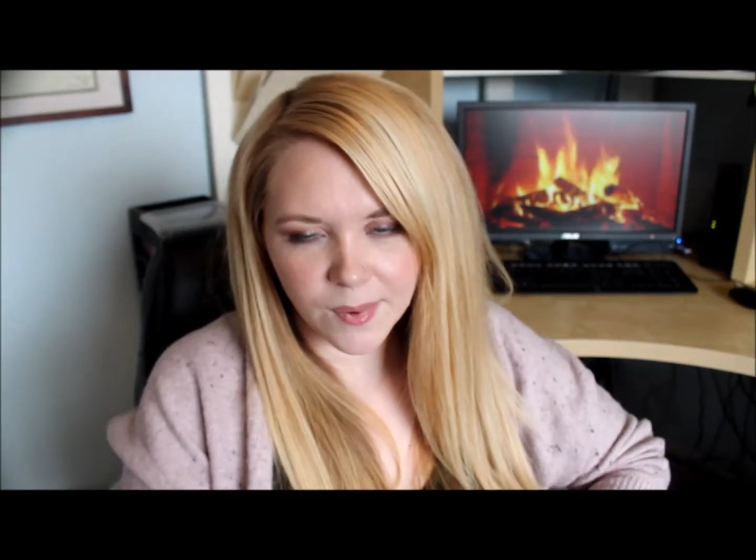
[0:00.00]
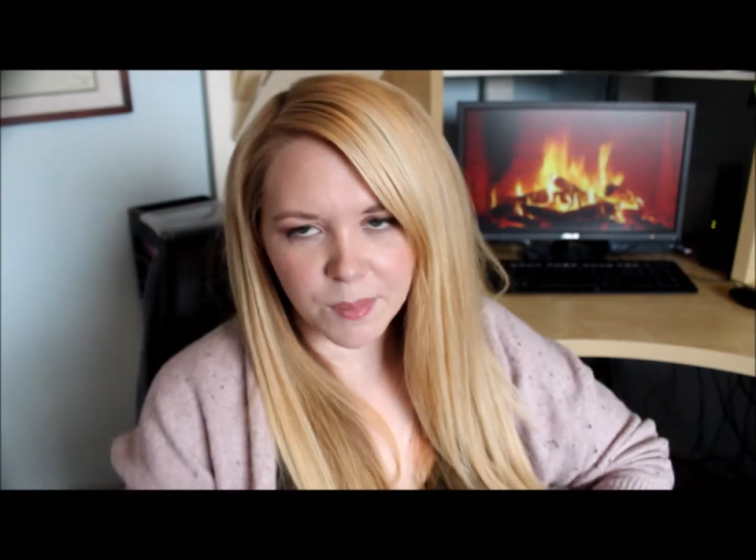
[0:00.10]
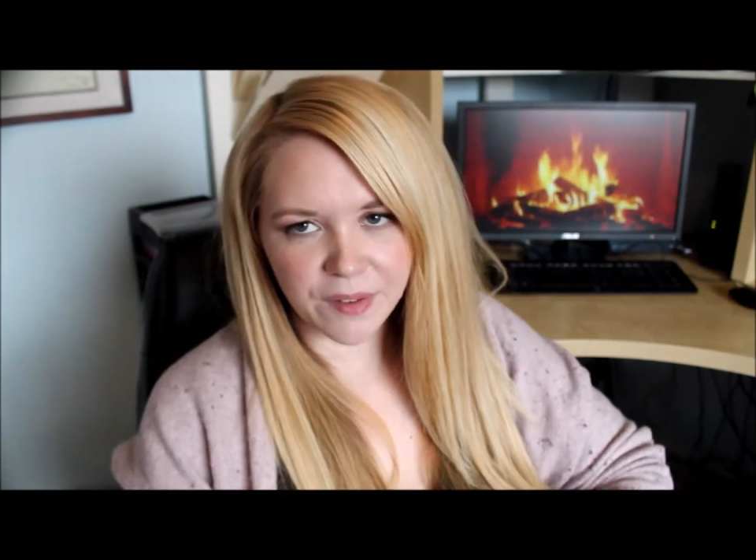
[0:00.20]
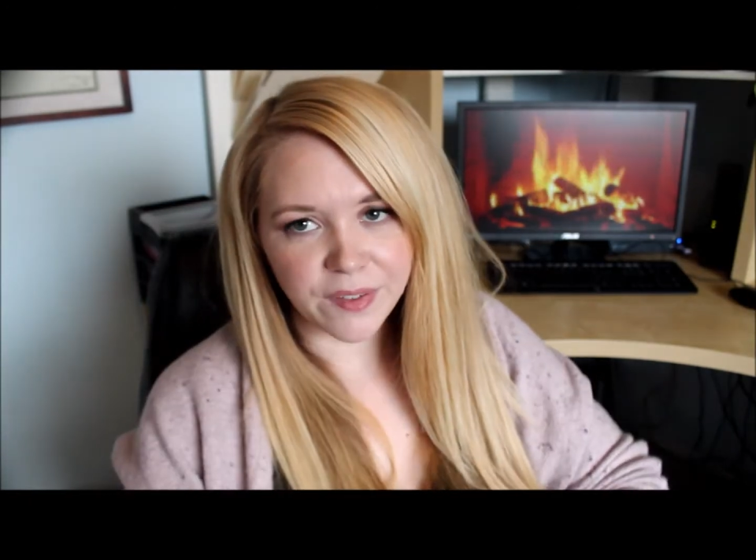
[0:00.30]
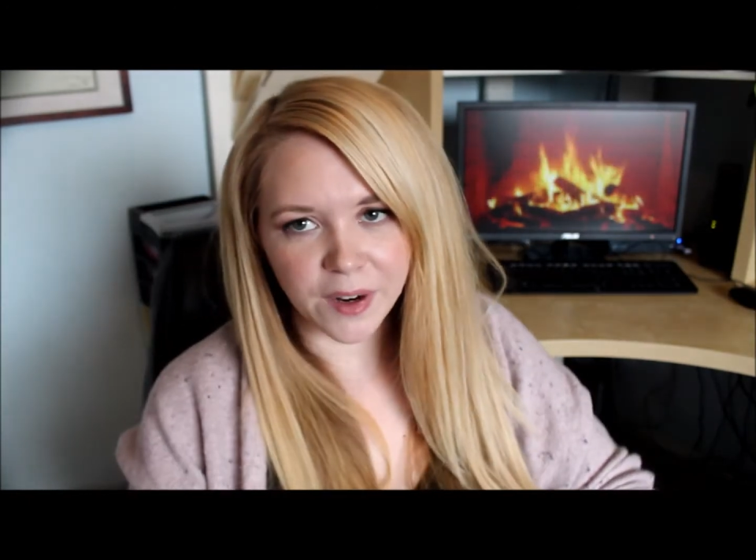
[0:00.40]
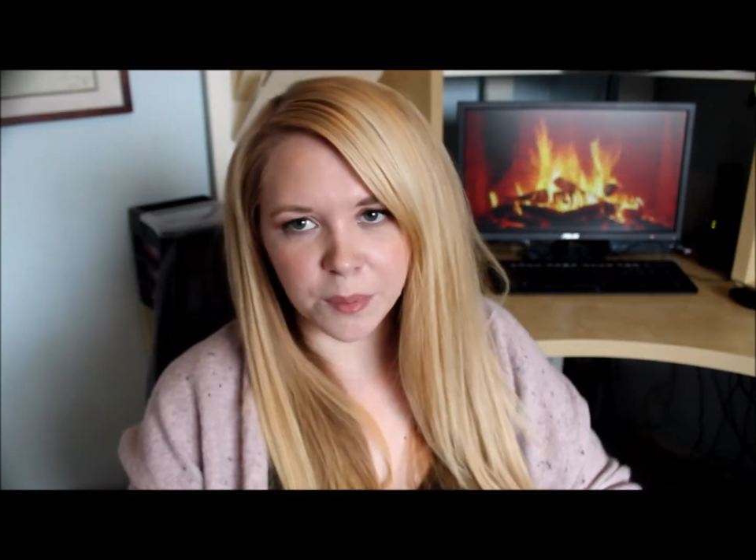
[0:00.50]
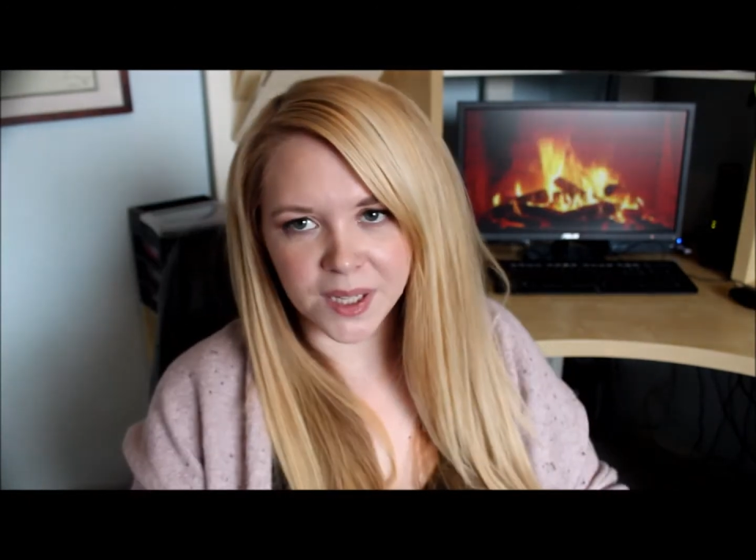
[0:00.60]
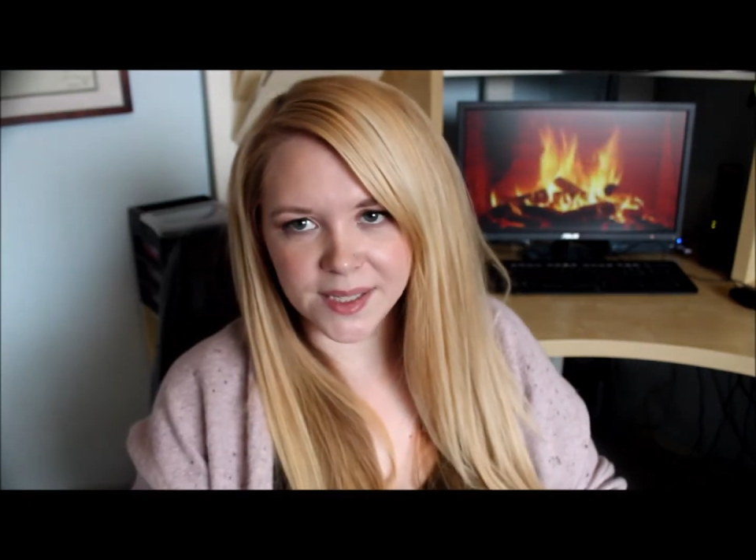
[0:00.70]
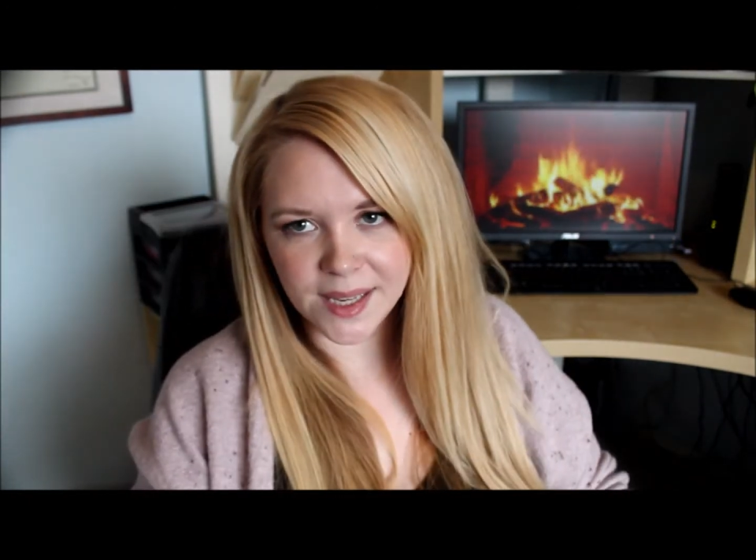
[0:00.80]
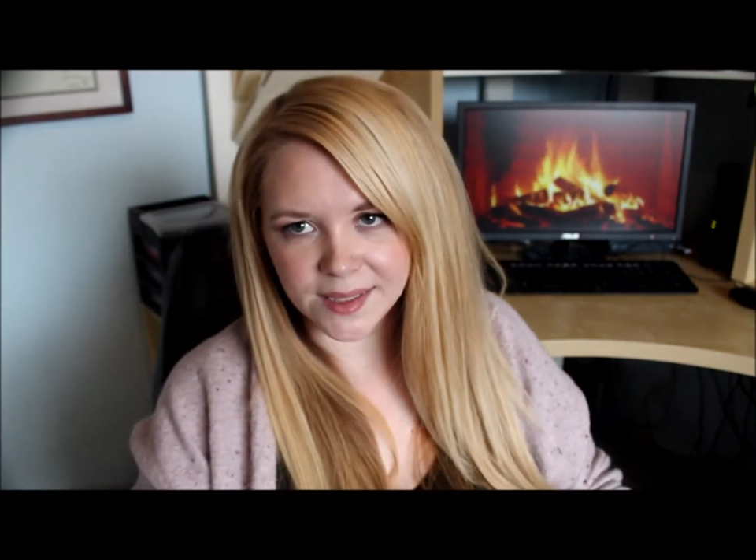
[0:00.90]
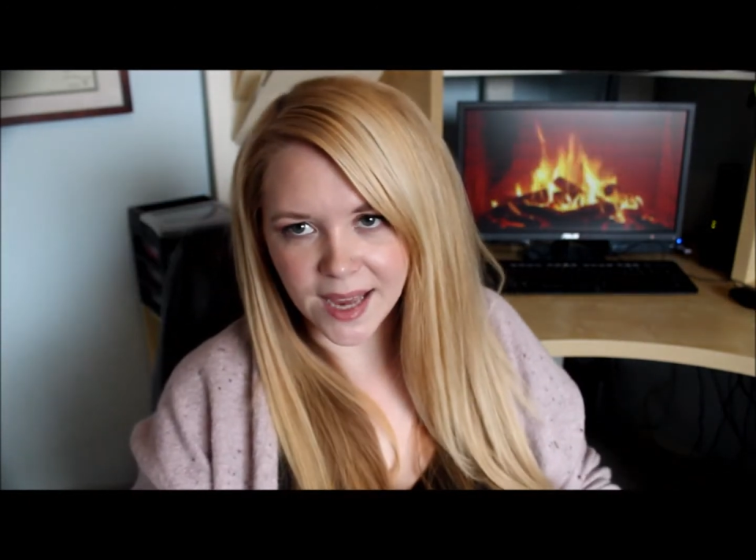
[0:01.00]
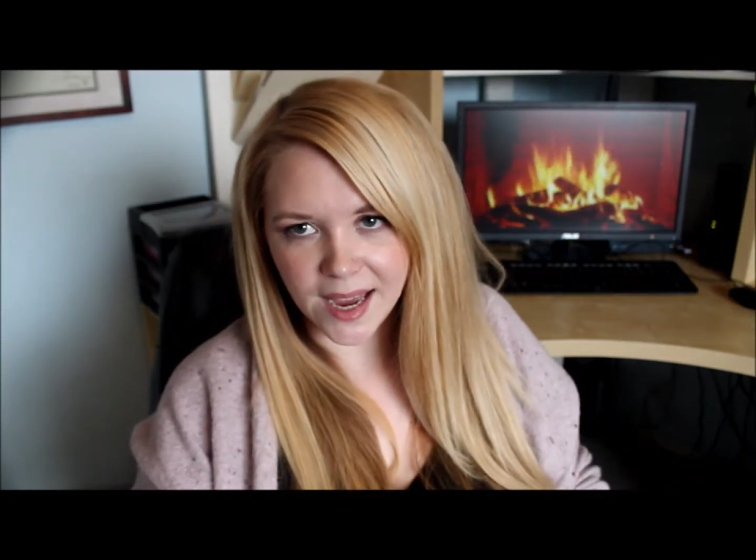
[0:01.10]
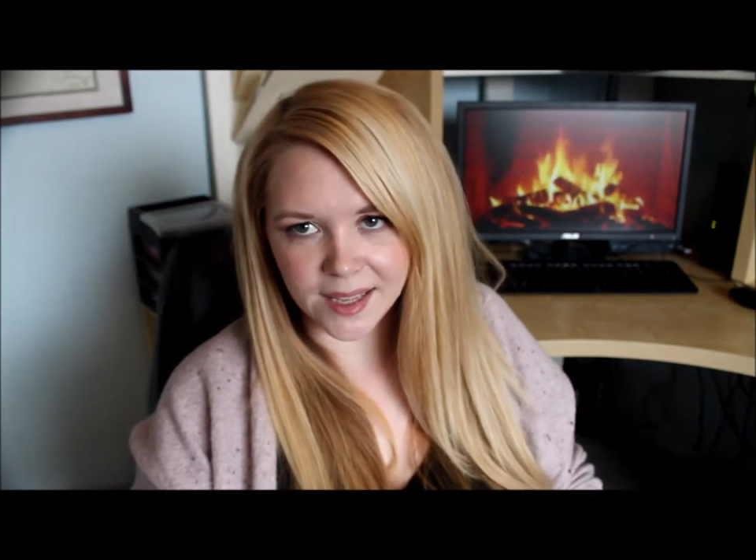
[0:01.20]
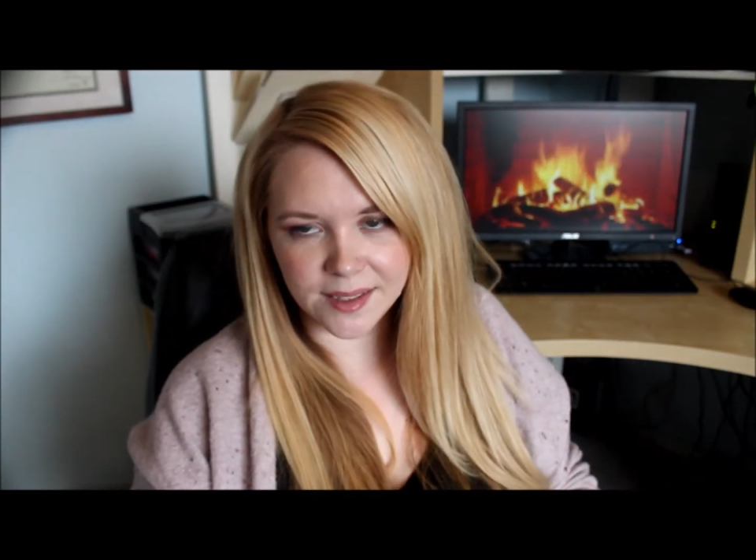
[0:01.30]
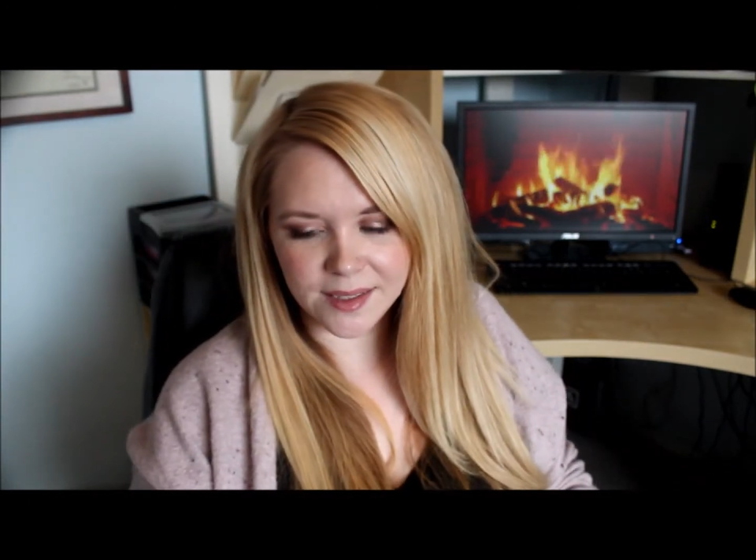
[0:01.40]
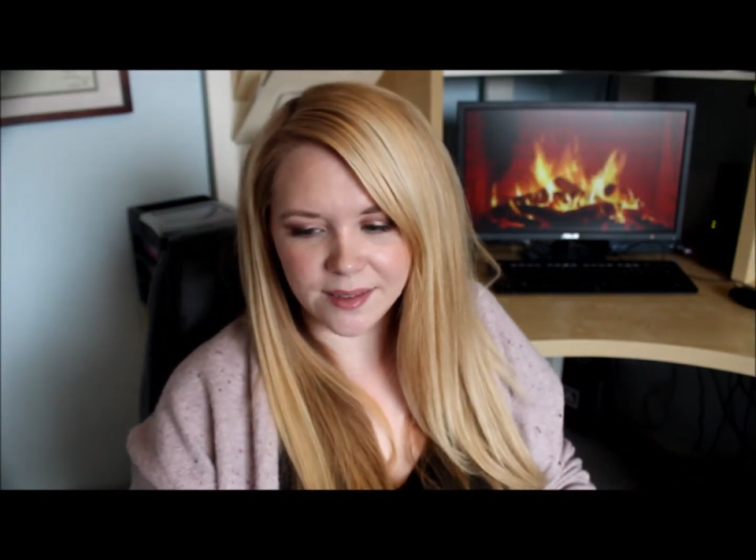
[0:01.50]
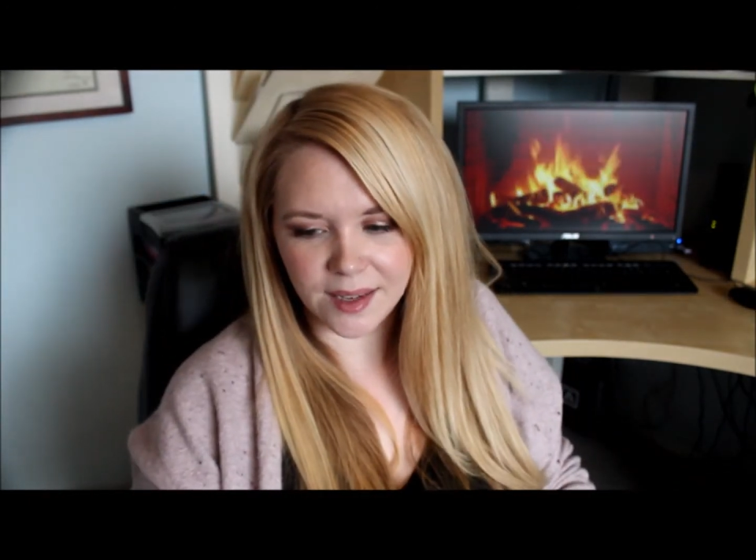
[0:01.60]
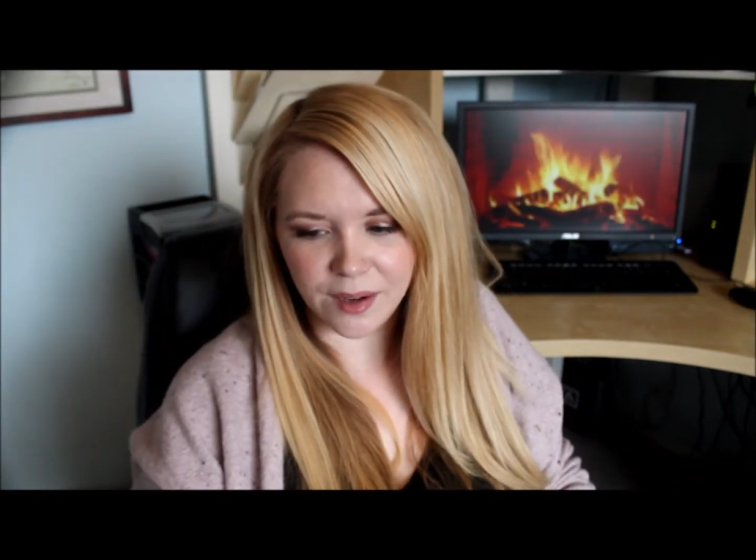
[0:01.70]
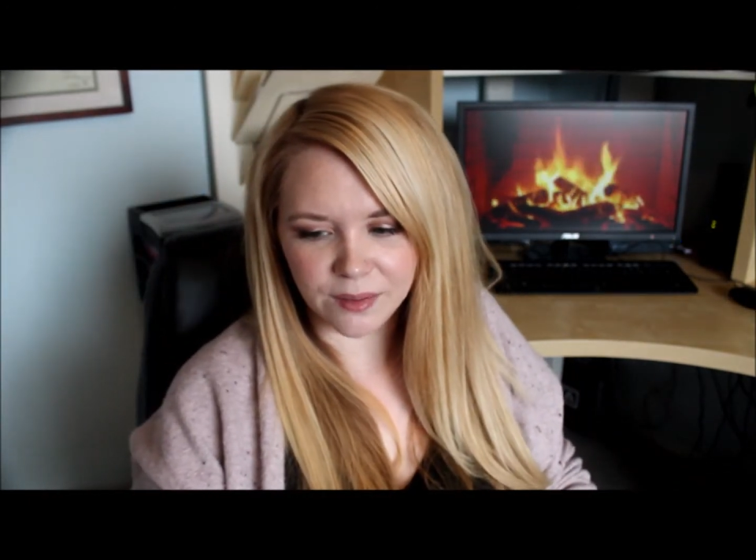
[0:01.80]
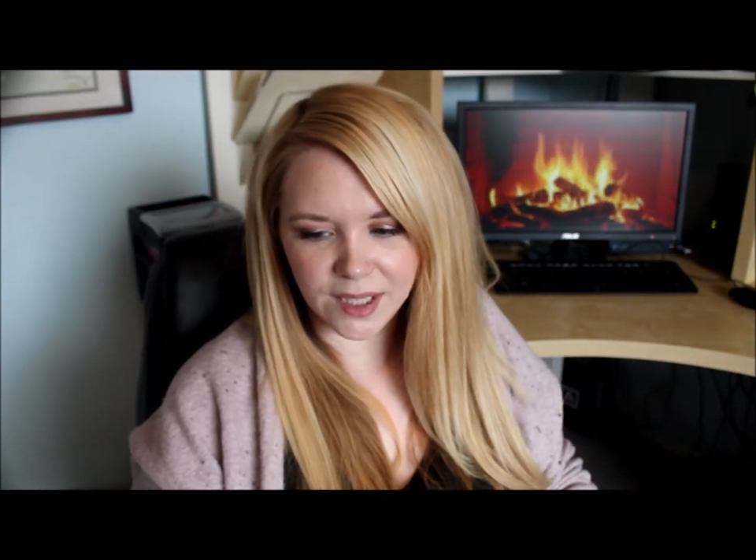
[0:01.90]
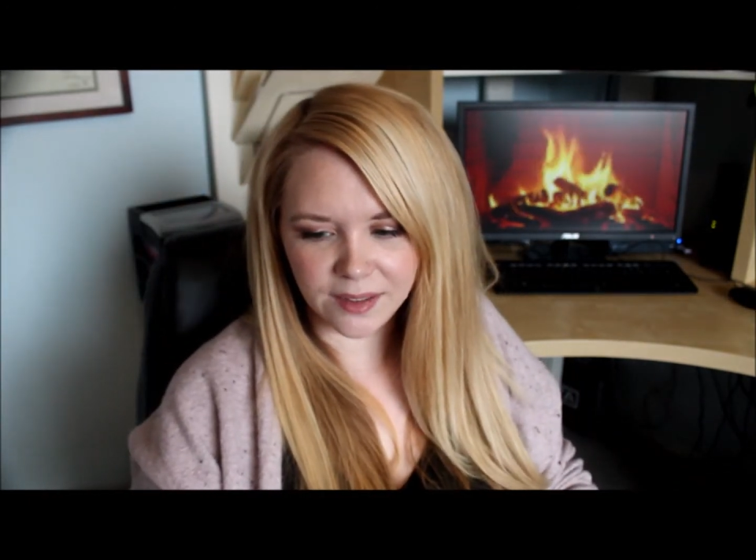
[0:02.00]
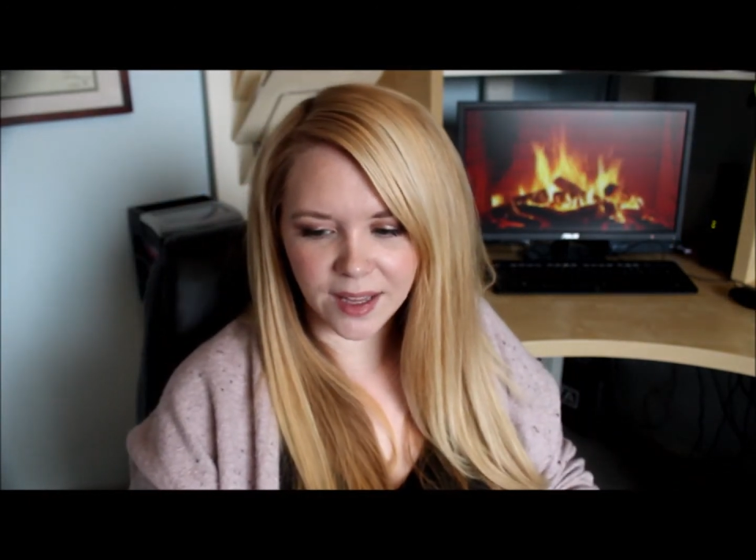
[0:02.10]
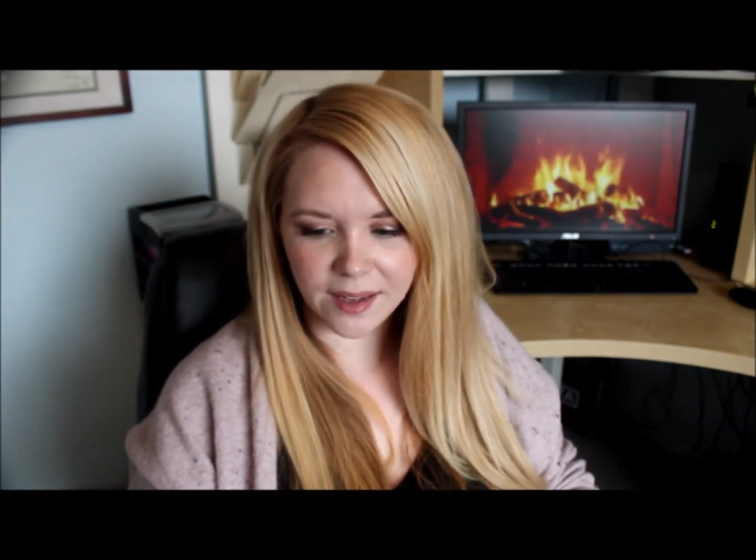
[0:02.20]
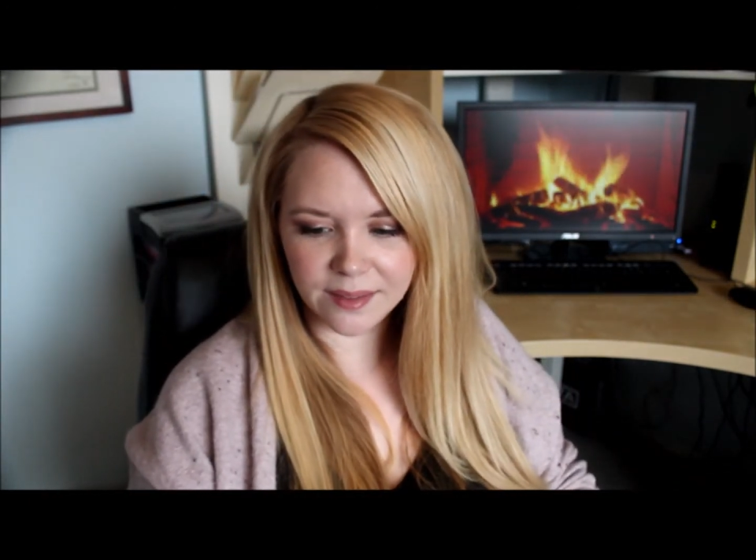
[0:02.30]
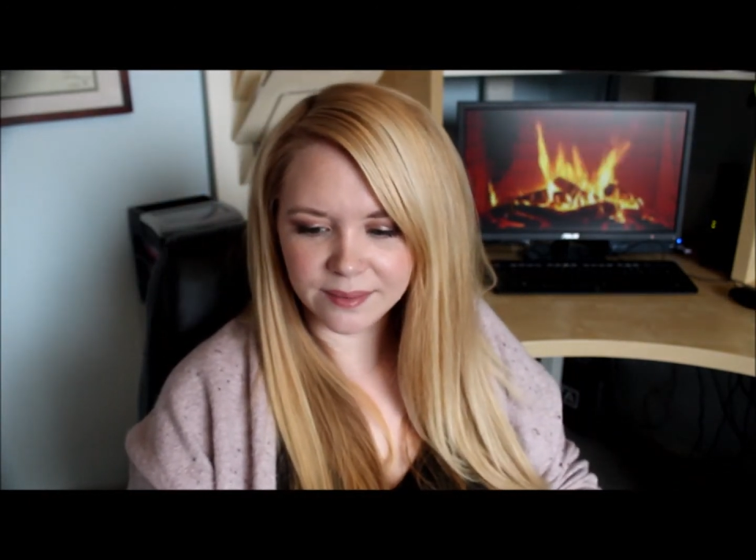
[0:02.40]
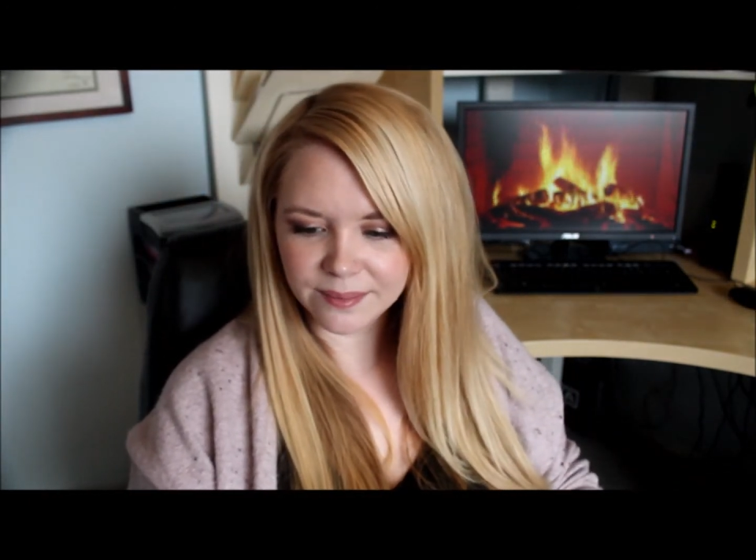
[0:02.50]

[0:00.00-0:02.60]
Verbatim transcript: My fireplace has ads. I don't like that.